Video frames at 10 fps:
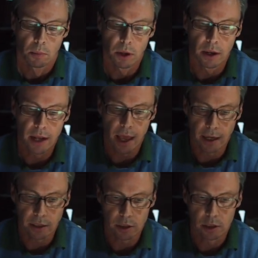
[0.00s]
But
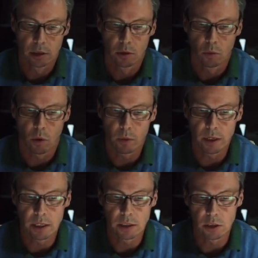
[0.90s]
next, what
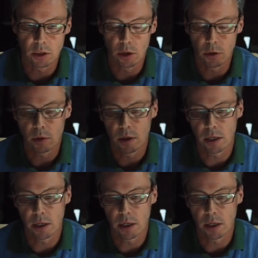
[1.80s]
we need to do